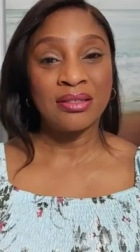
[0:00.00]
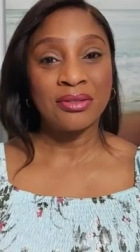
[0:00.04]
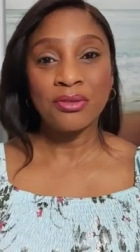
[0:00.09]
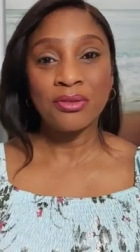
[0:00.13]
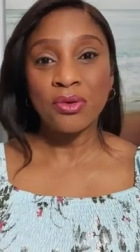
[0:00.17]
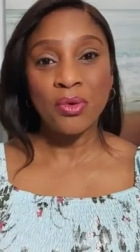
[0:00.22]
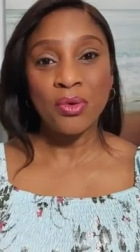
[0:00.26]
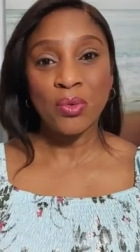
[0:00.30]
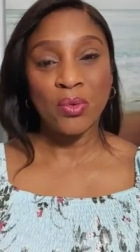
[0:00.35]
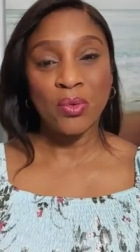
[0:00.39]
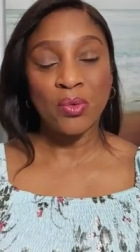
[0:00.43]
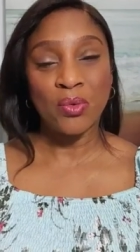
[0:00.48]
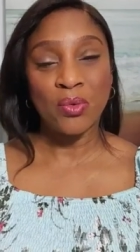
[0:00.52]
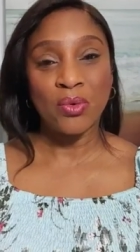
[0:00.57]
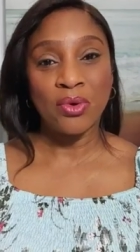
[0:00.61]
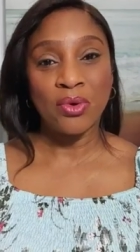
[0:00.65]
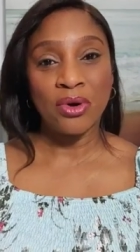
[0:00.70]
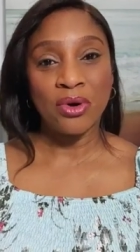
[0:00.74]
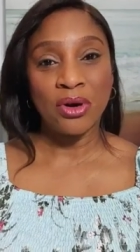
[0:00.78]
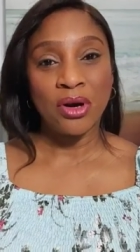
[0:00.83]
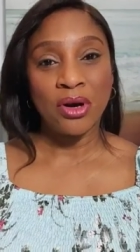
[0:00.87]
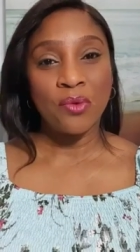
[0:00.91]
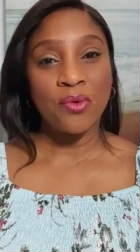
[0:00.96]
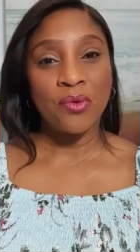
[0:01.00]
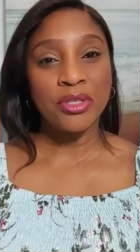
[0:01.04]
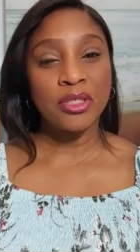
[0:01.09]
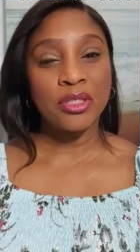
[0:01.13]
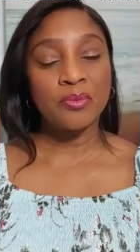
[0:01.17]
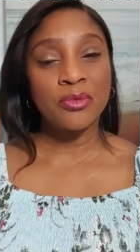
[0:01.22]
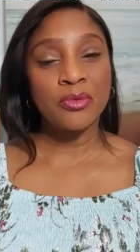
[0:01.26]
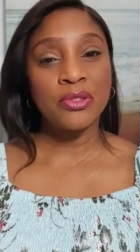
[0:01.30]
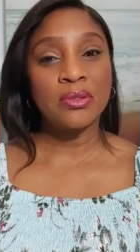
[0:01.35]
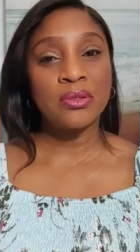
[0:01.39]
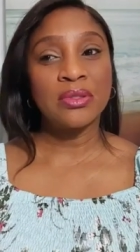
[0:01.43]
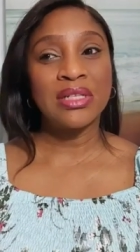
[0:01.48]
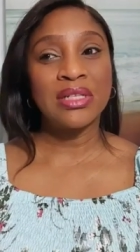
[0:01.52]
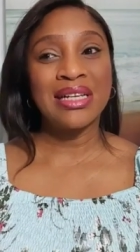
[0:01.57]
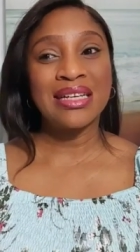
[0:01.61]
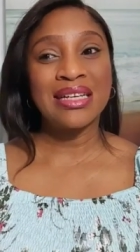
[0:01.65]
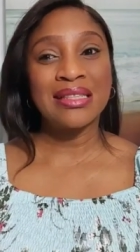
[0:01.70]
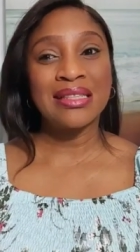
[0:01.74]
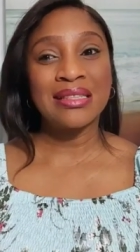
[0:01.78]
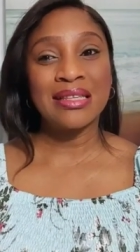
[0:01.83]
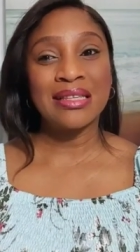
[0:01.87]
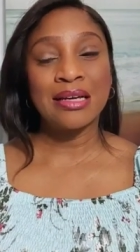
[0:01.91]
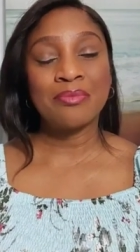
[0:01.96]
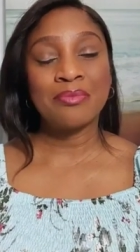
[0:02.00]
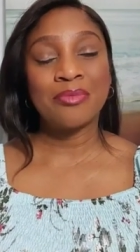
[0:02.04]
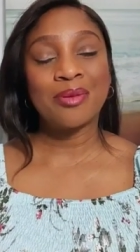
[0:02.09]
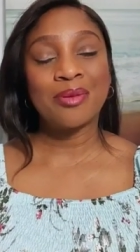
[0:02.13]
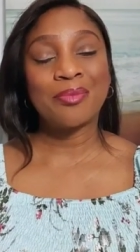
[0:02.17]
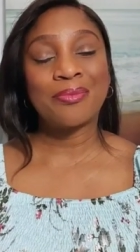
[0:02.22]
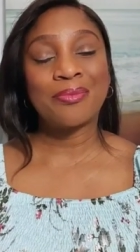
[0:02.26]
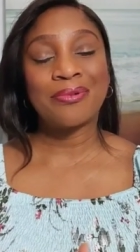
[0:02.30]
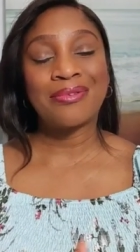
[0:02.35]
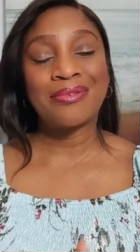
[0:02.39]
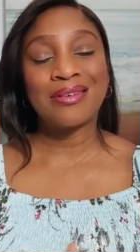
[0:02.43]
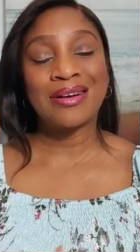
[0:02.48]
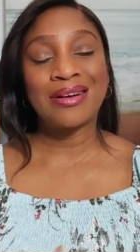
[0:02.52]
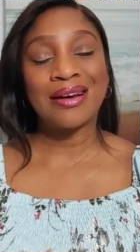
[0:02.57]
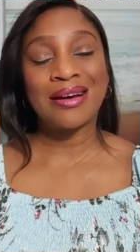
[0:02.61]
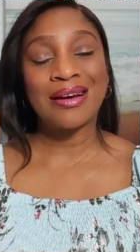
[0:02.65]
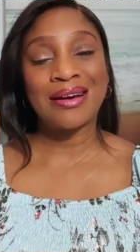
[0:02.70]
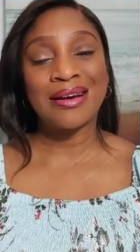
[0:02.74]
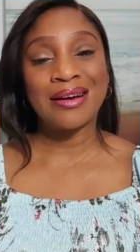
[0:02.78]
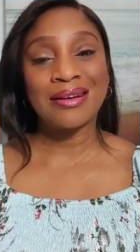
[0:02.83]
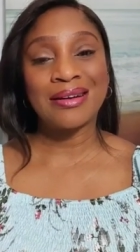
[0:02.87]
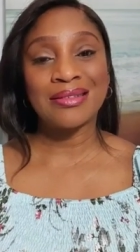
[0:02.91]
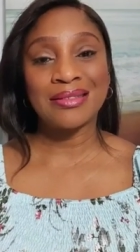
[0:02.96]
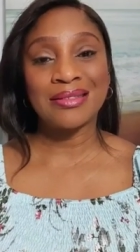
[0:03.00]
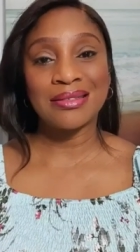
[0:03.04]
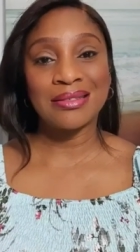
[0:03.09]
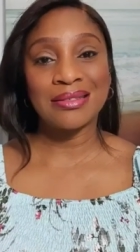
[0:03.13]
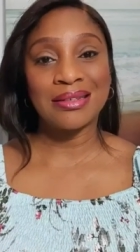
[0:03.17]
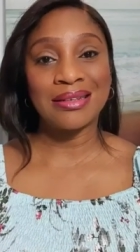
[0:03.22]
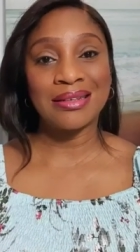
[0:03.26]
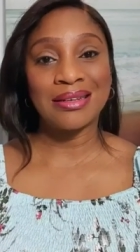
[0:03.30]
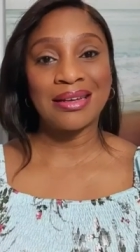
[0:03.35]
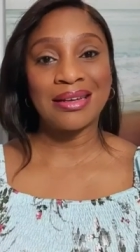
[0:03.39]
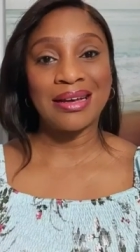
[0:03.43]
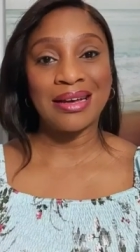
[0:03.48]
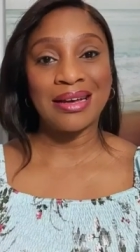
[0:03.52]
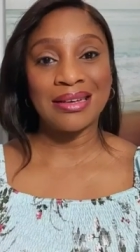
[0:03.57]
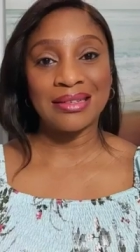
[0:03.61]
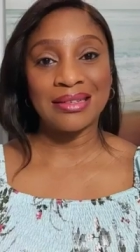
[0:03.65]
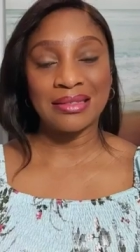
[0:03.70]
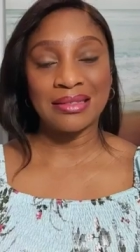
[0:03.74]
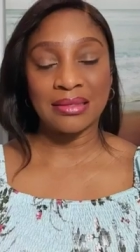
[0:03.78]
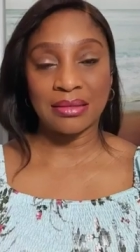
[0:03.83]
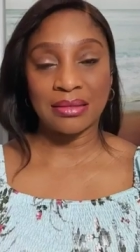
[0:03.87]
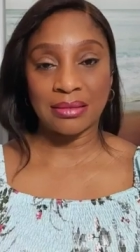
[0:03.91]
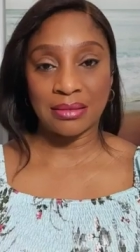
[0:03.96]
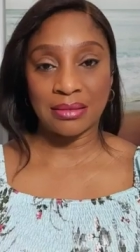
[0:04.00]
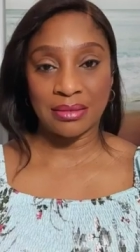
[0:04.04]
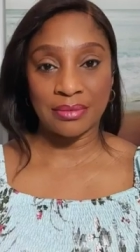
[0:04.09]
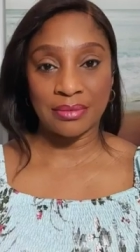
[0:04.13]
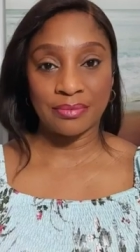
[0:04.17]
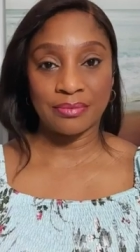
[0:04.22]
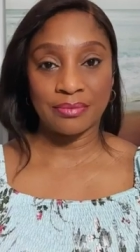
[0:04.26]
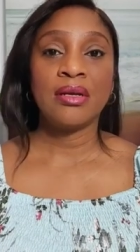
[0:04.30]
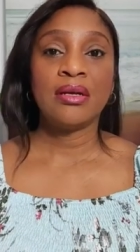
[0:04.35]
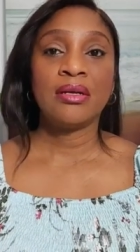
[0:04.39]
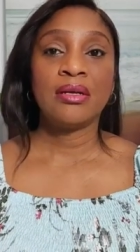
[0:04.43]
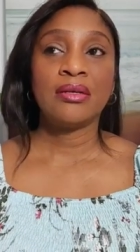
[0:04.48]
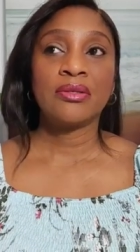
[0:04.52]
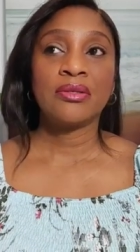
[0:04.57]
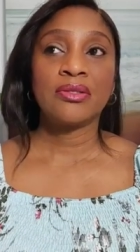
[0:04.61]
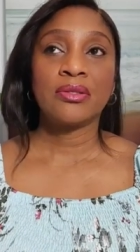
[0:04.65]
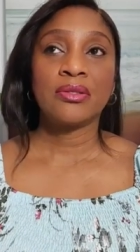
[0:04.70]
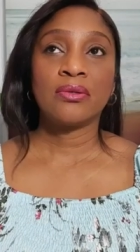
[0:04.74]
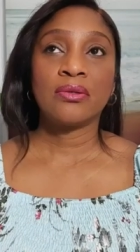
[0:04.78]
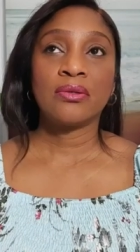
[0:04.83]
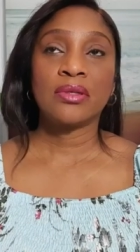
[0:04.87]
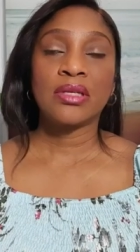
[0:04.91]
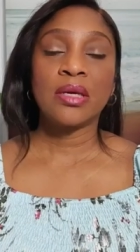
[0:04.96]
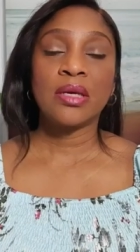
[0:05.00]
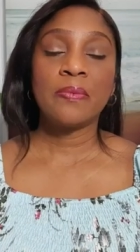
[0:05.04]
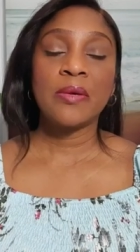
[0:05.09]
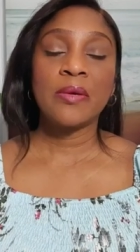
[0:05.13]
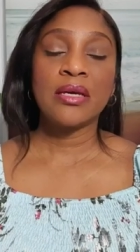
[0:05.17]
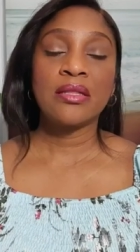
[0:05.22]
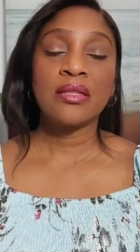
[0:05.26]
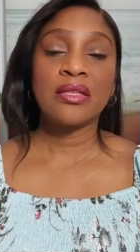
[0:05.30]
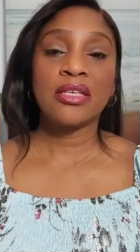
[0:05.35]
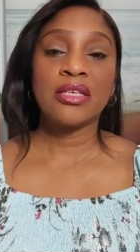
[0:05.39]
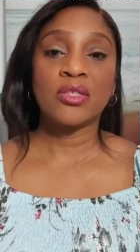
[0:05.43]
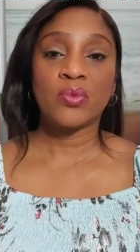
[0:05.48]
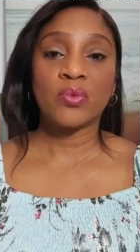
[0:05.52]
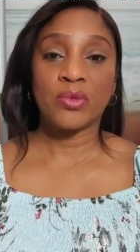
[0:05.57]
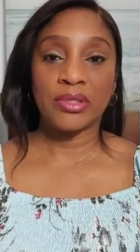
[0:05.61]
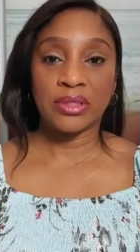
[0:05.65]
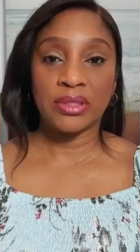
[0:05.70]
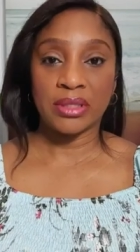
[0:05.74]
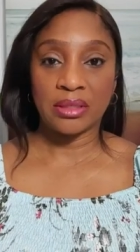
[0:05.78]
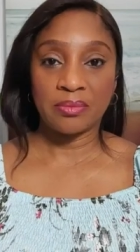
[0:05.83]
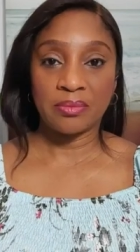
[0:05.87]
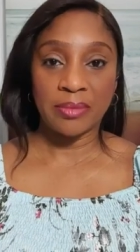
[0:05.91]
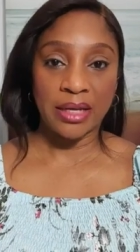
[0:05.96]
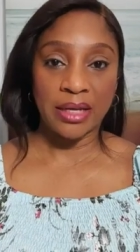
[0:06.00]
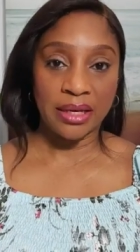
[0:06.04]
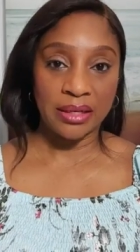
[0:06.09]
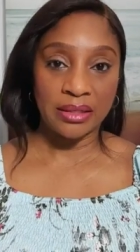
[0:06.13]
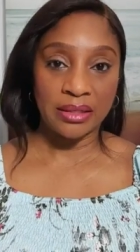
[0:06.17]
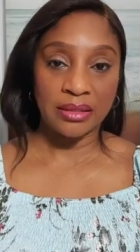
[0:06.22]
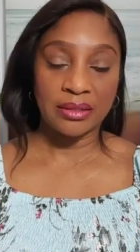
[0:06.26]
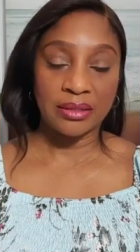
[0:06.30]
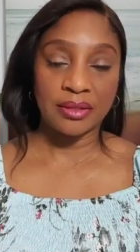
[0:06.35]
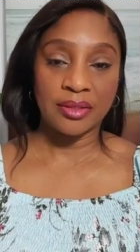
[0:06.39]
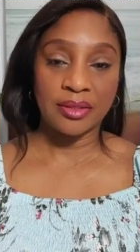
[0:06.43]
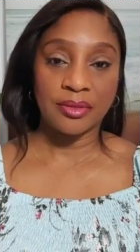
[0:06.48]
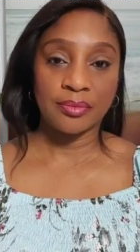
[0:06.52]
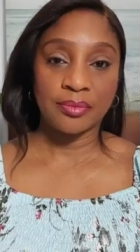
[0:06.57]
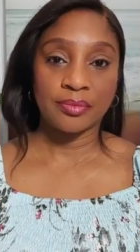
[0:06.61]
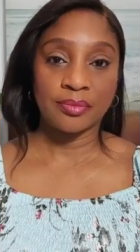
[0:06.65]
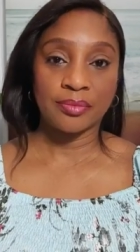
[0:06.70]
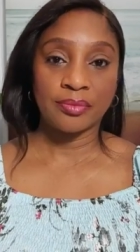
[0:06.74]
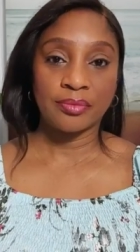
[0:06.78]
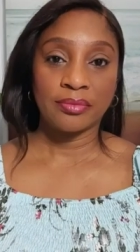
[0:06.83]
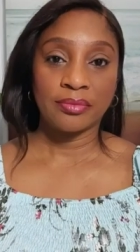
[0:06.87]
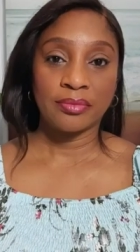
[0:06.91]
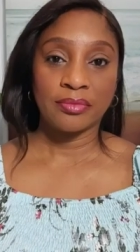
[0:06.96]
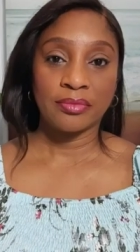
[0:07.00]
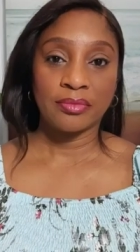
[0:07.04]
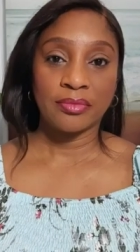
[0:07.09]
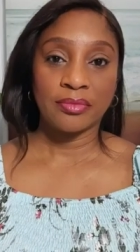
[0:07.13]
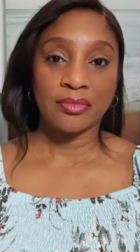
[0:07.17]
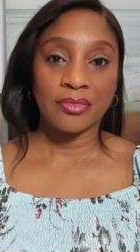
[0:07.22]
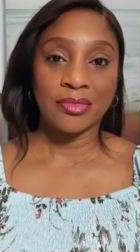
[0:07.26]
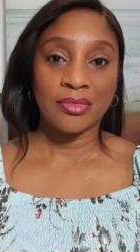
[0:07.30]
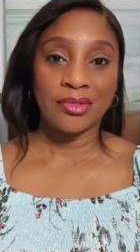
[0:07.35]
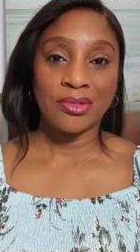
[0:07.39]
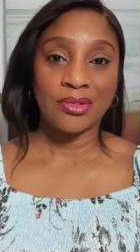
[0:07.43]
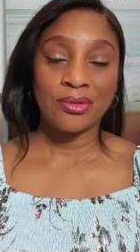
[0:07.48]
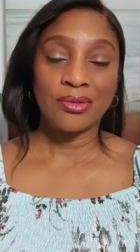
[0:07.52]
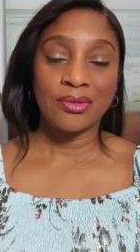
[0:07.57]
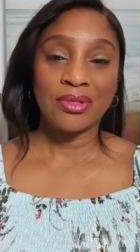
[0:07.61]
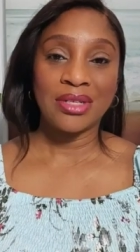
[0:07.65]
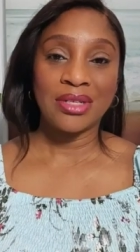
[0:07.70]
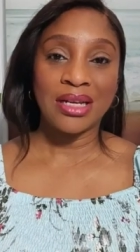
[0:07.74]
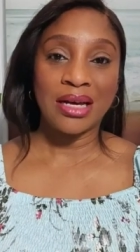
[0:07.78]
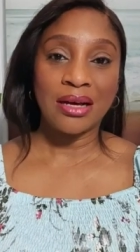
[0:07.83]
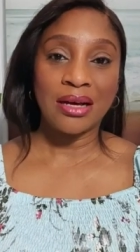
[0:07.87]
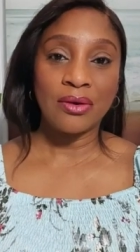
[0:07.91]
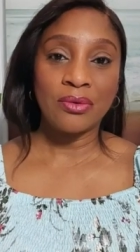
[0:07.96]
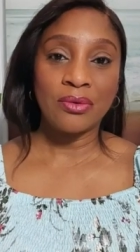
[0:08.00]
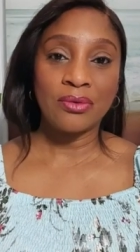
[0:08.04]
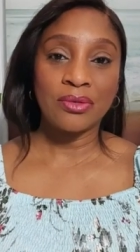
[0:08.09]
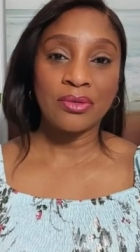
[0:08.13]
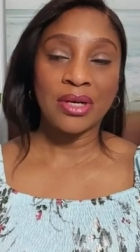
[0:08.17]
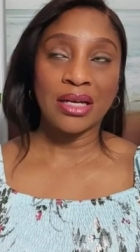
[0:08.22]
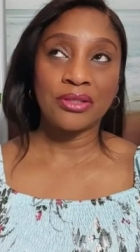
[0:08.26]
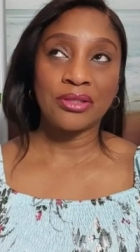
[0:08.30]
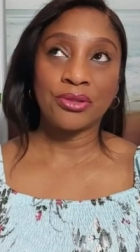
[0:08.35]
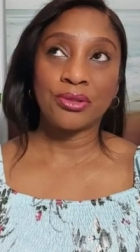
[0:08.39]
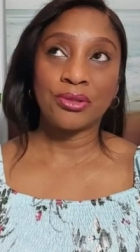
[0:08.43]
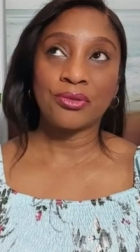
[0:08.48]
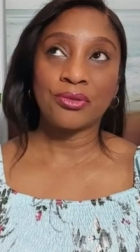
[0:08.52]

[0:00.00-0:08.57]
No, we're supposed to let them be practicalized. So keeping these words in mind, you now look at your